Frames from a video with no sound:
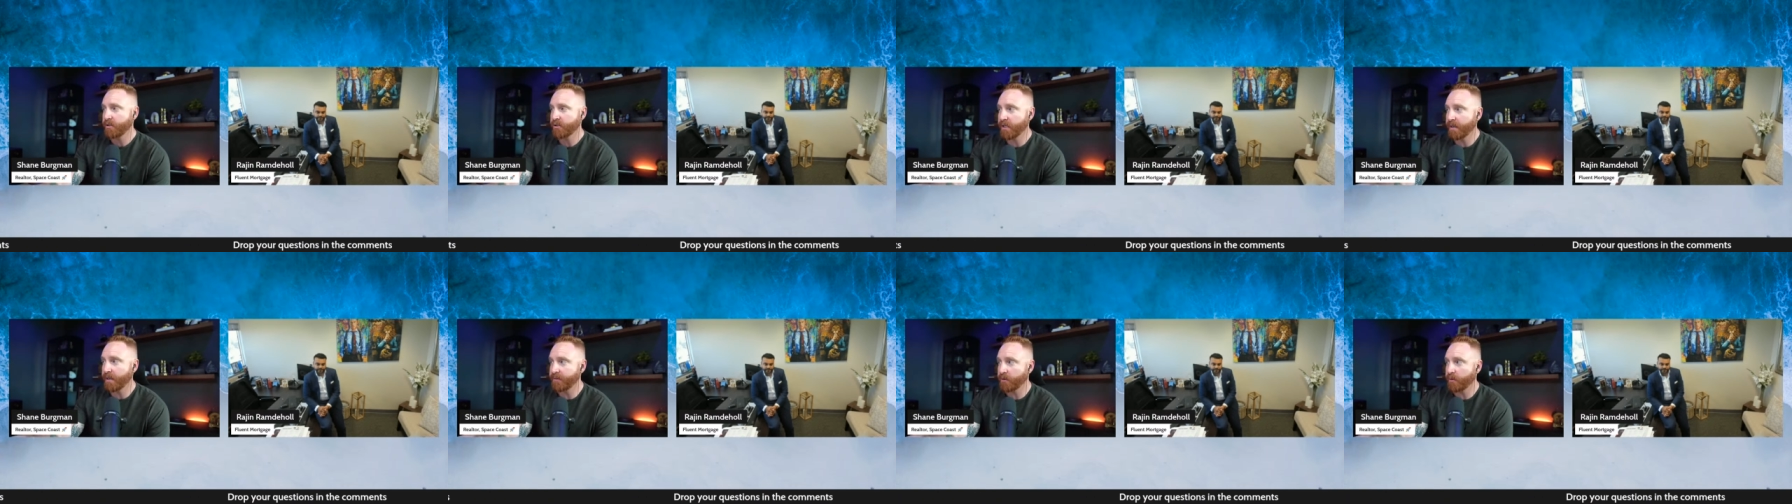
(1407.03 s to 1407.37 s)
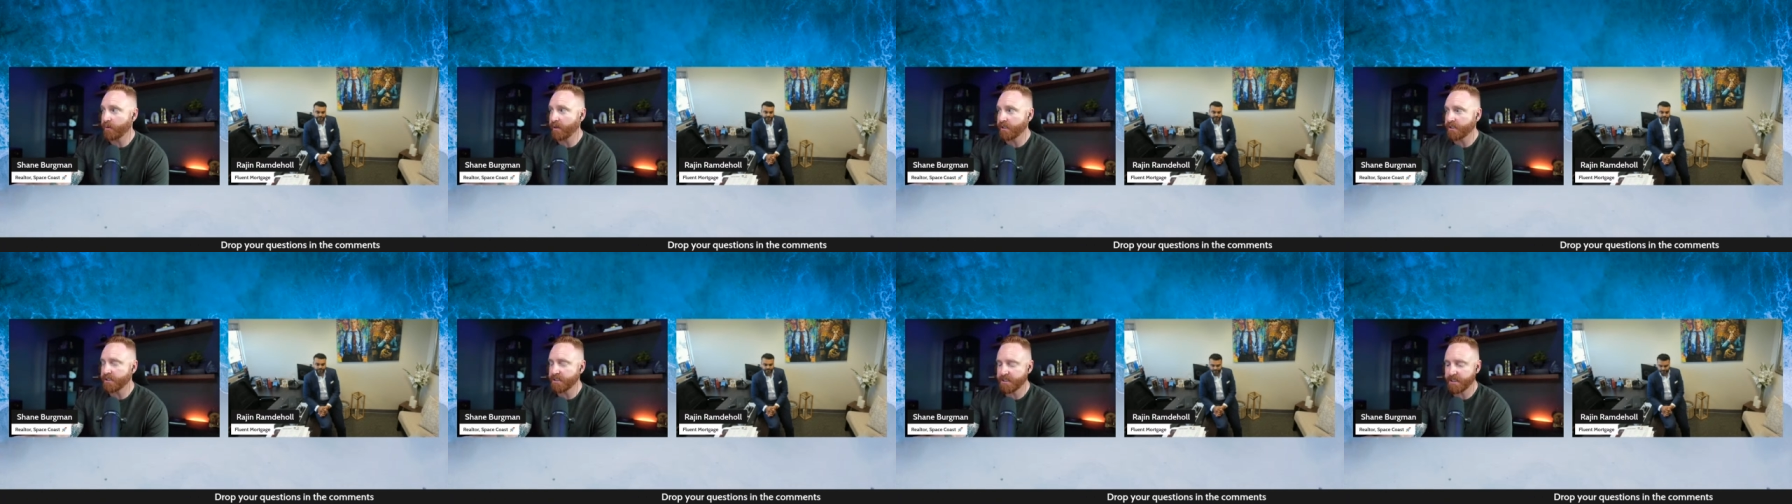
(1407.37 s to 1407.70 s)
drop the
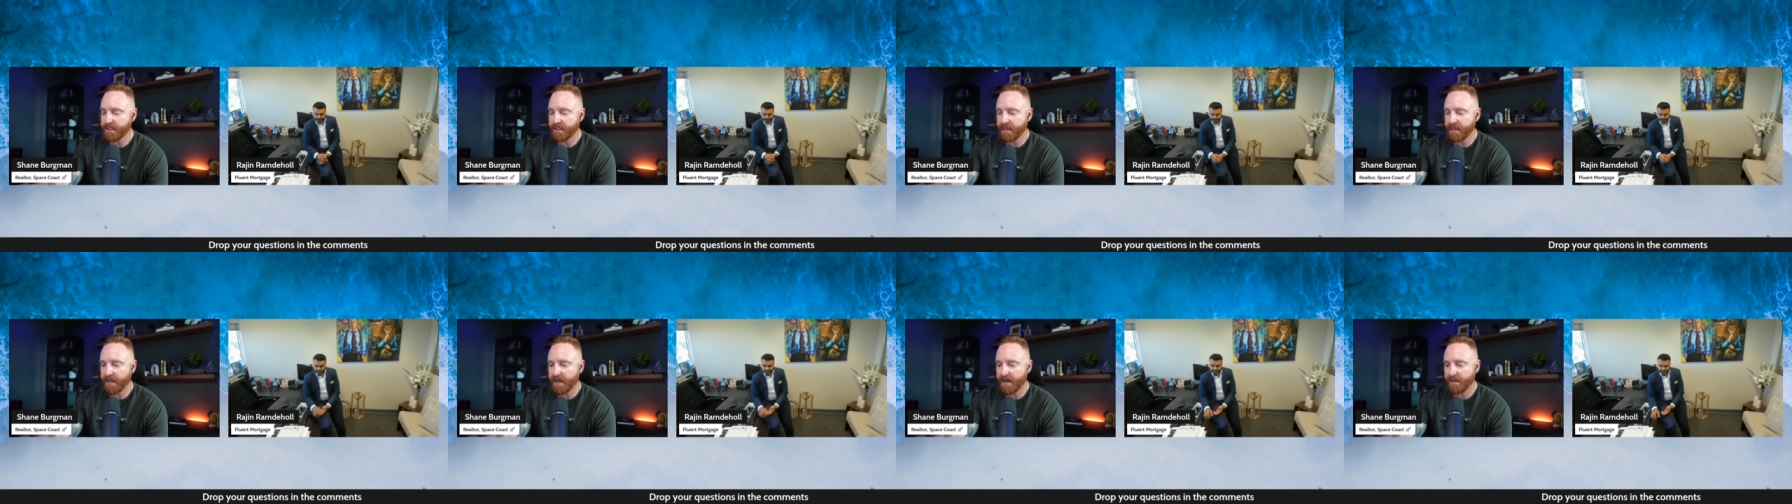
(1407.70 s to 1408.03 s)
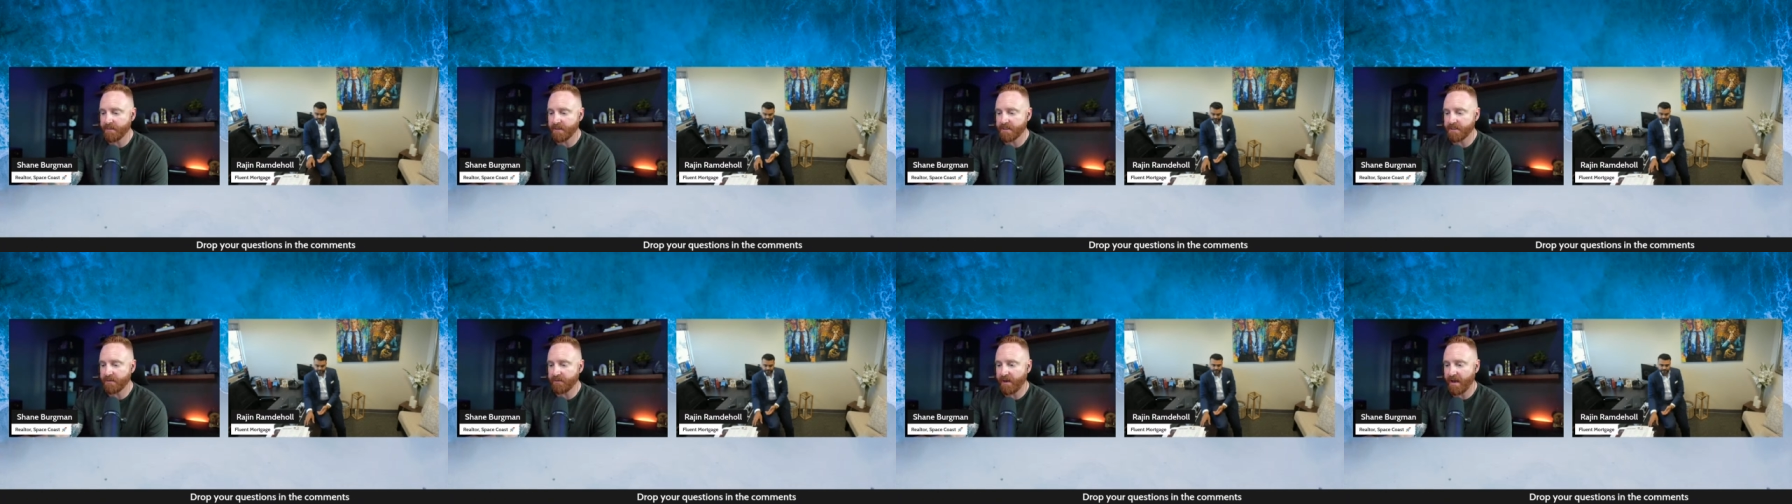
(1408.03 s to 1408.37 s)
questions in the
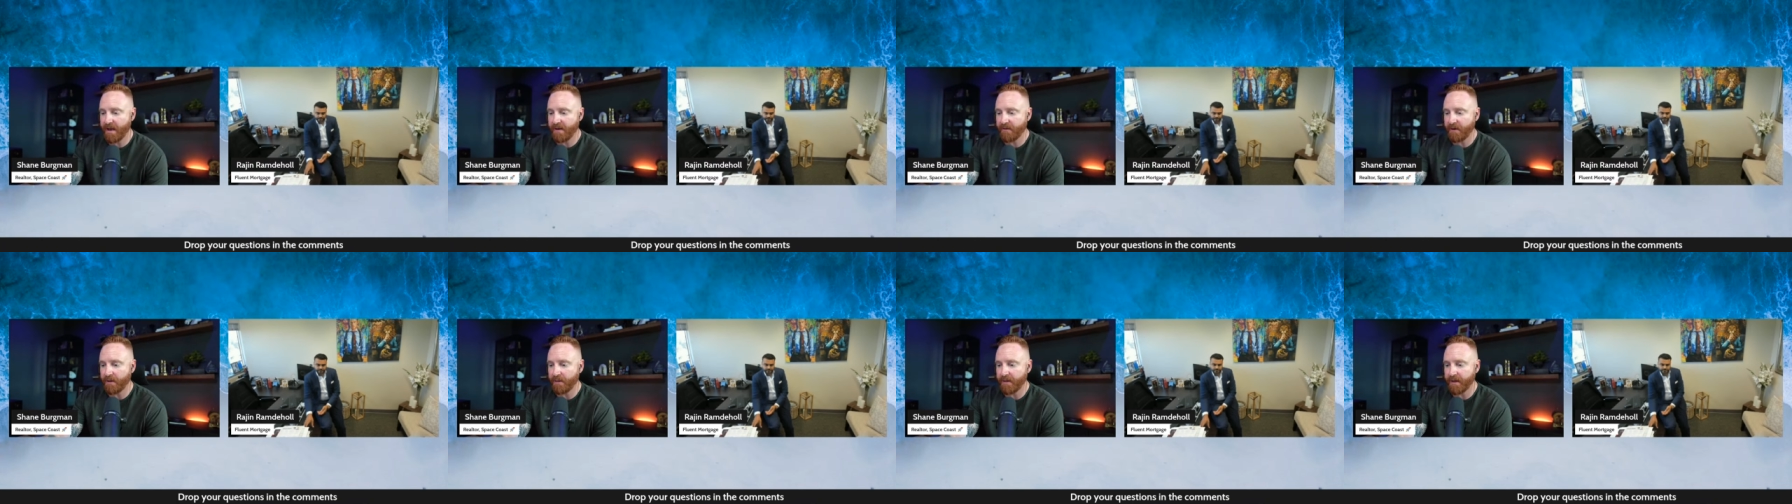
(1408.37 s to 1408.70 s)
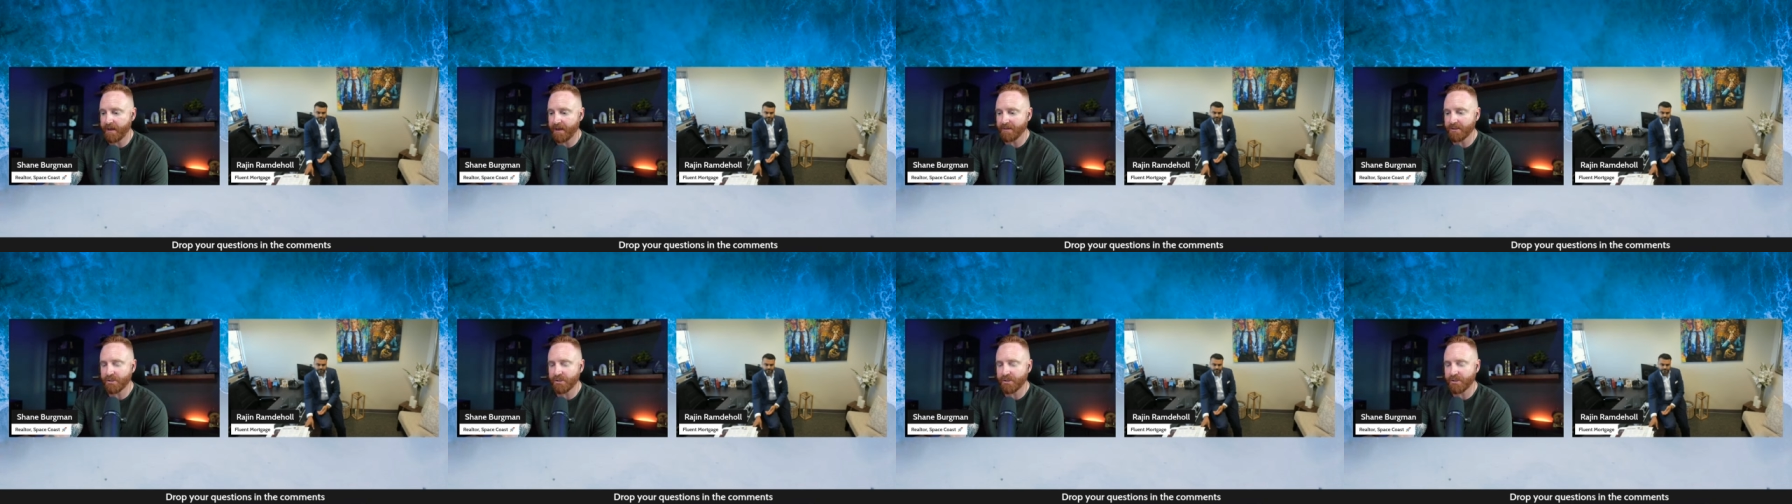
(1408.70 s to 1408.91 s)
comments if you have anything.